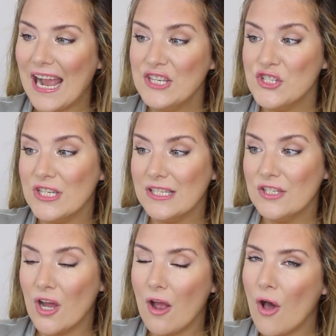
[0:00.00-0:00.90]
And she did
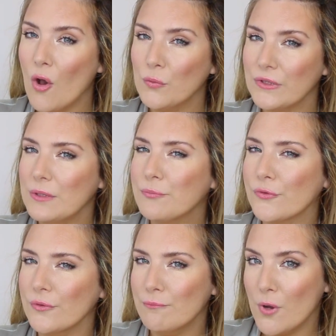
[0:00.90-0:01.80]
not only
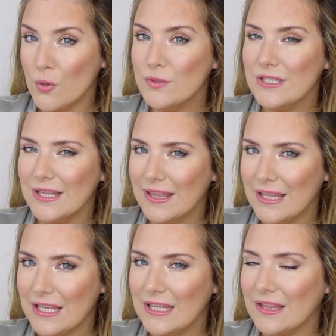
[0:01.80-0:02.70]
promote
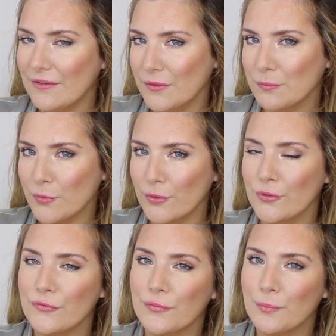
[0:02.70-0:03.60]
the Living
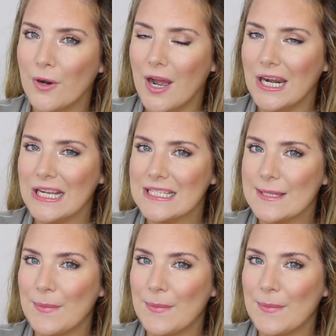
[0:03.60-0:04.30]
Proof products,